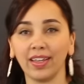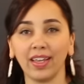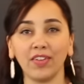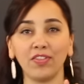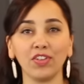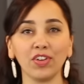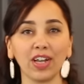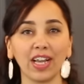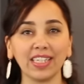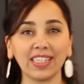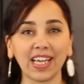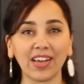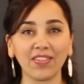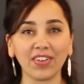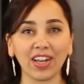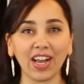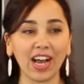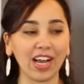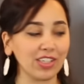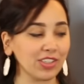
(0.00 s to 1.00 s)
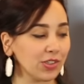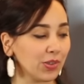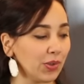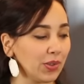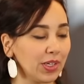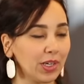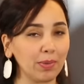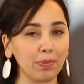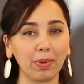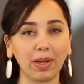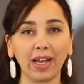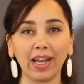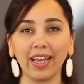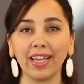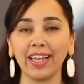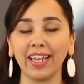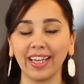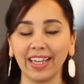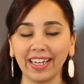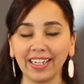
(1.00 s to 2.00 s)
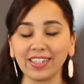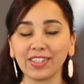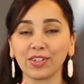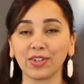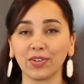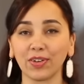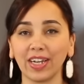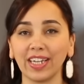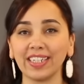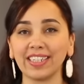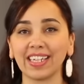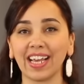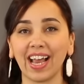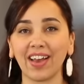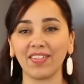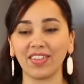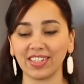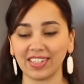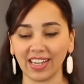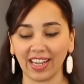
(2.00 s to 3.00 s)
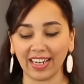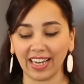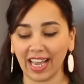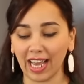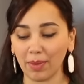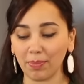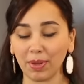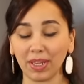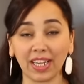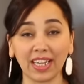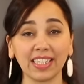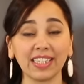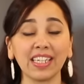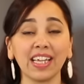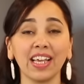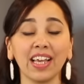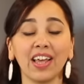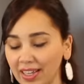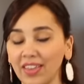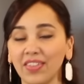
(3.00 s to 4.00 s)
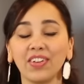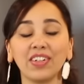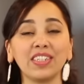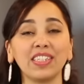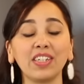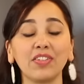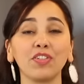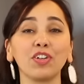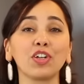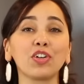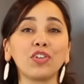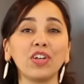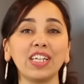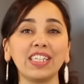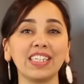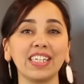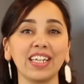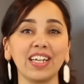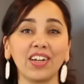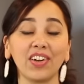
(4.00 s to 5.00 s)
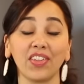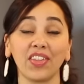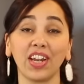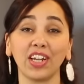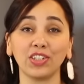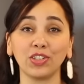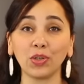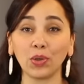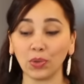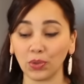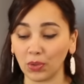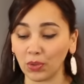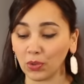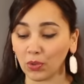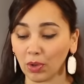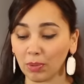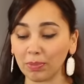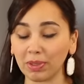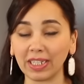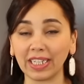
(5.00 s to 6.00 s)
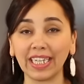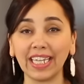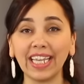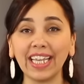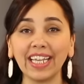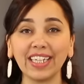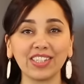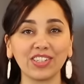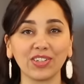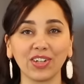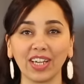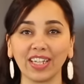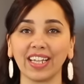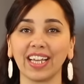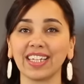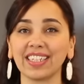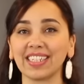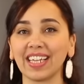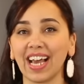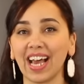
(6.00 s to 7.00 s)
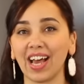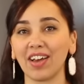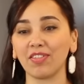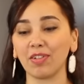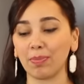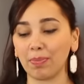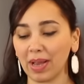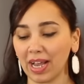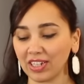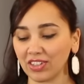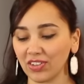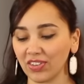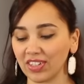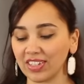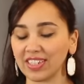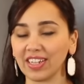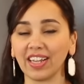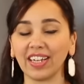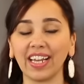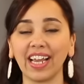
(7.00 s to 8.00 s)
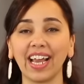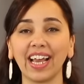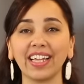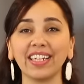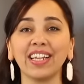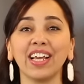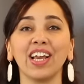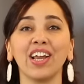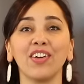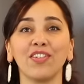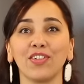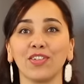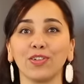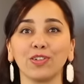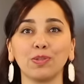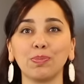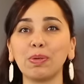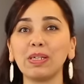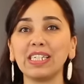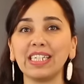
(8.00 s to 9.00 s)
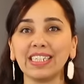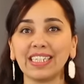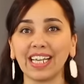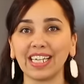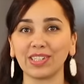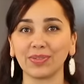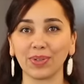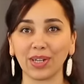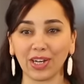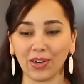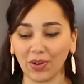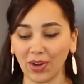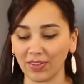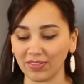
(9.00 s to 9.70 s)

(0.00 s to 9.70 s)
If you guys have a Costco nearby, it is great to have this on hand because there's different greens in here that I don't normally eat, so I like to have a batch of this on hand for those busy days when I don't